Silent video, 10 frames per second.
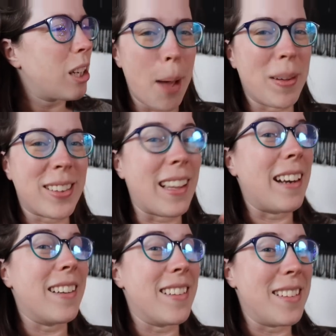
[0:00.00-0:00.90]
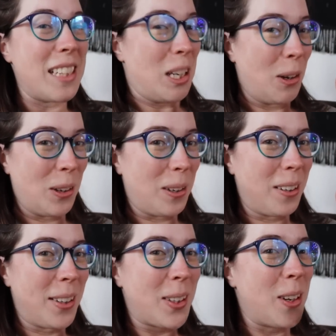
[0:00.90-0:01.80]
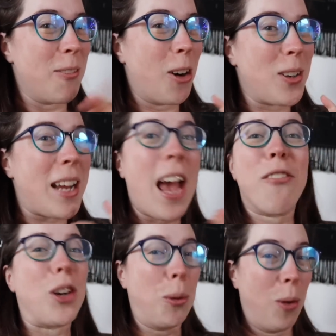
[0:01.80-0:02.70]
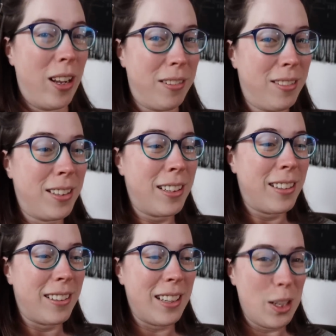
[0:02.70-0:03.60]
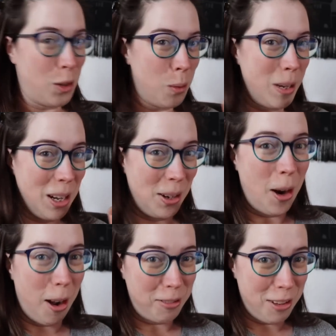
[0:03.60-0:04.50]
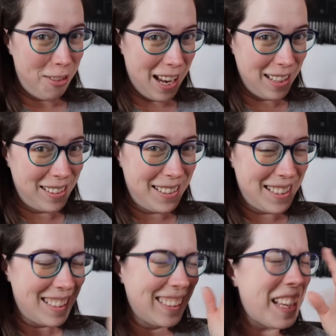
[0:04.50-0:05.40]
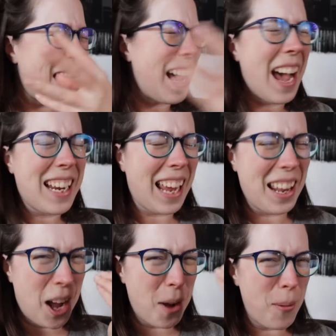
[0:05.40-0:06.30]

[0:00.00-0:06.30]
I'm excited to see her convert everyone into being coffee fans. I cannot